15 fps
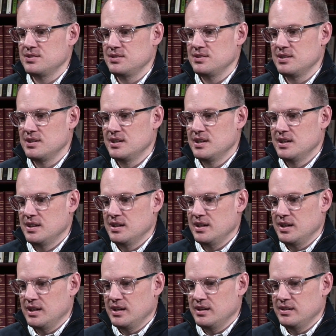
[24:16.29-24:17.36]
And
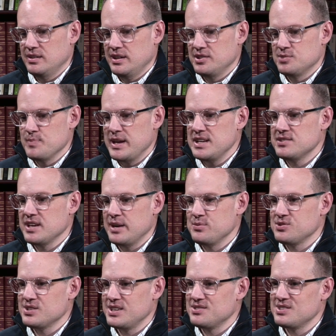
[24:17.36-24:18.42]
as many
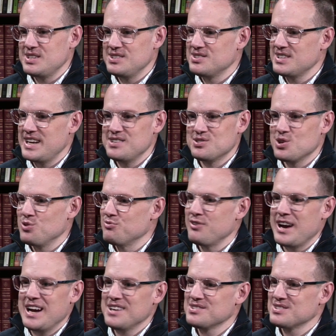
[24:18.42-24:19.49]
times as I see states go
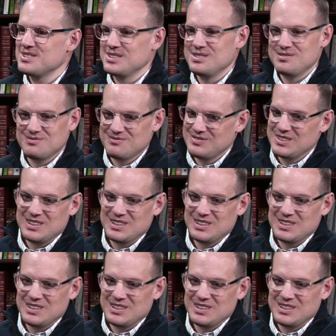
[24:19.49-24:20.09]
fast, and